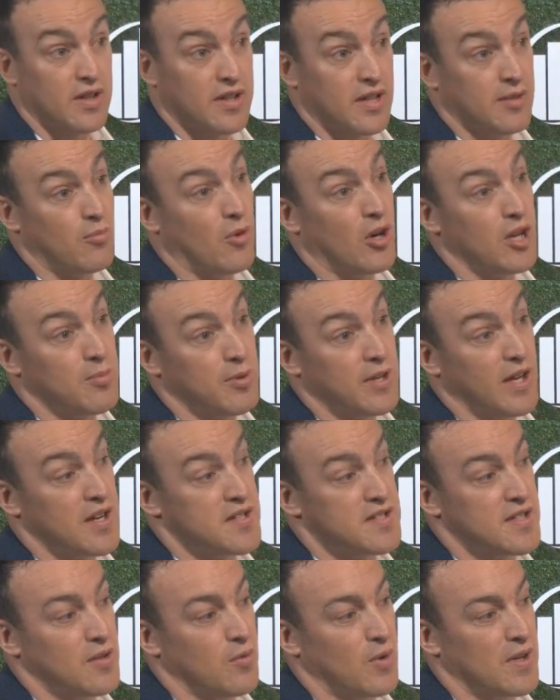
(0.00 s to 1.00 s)
I did my
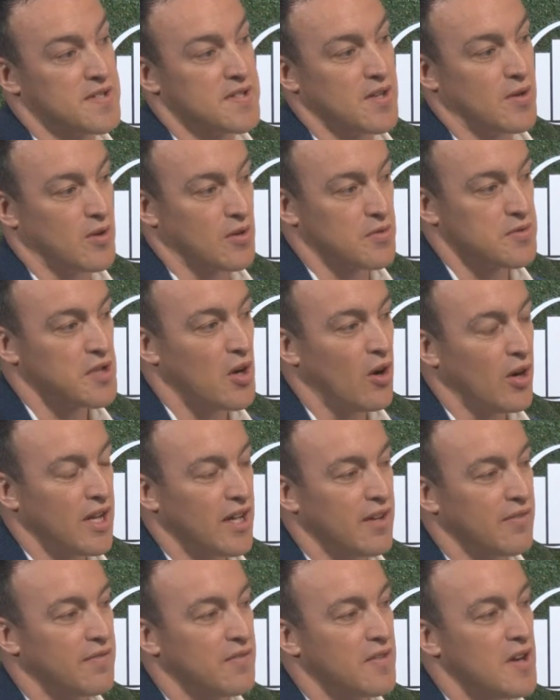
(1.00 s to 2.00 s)
PhD with. So there was
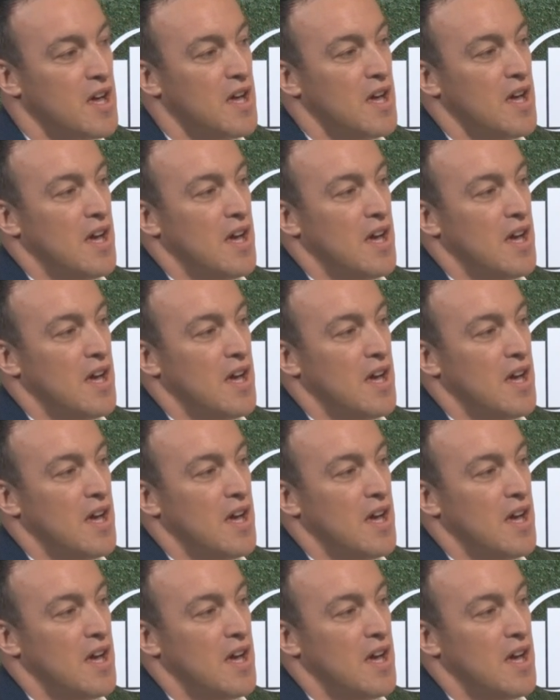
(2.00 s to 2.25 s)
kind of,